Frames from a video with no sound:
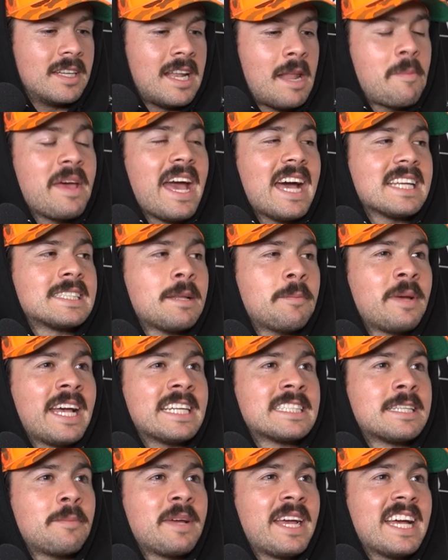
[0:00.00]
Let me guess.
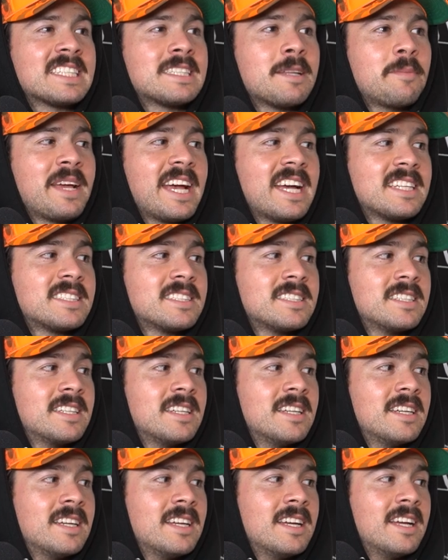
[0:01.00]

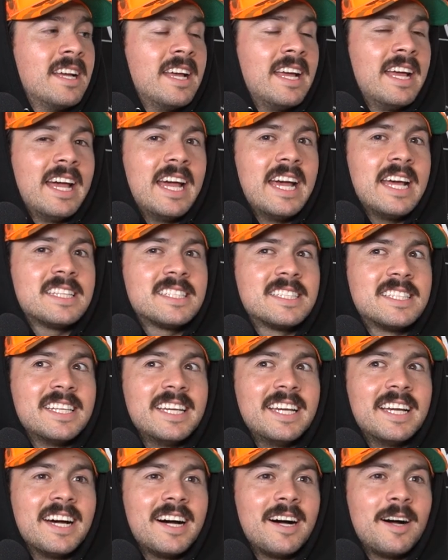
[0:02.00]
Mm-hmm. It's
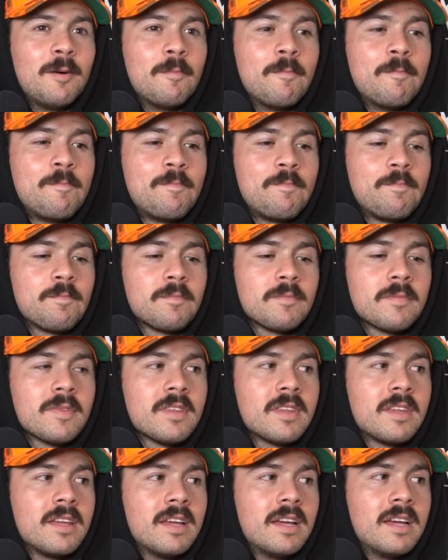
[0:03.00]
the
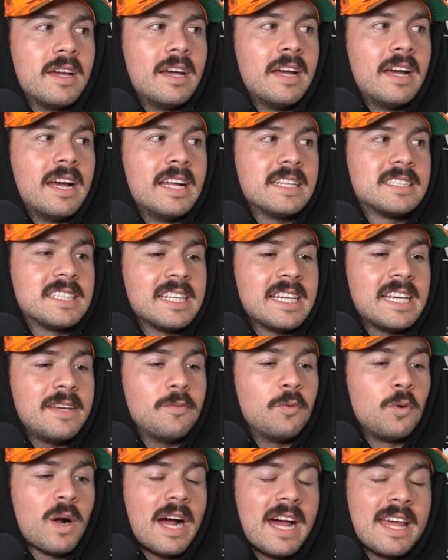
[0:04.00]

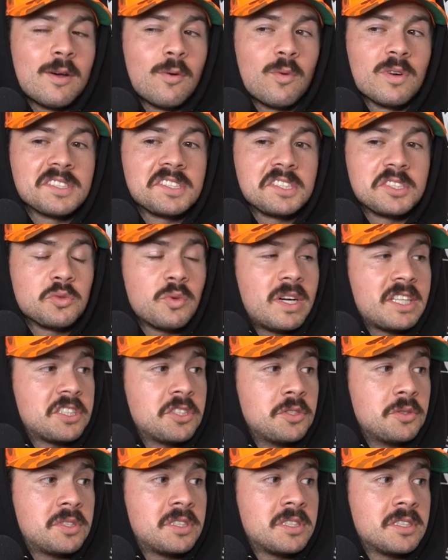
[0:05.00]
evil guy that wears the
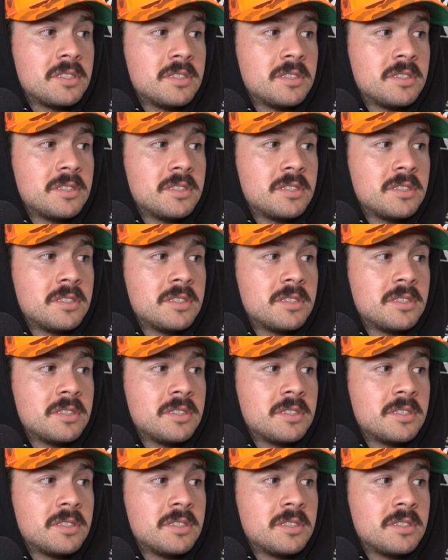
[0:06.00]
sweatsuits.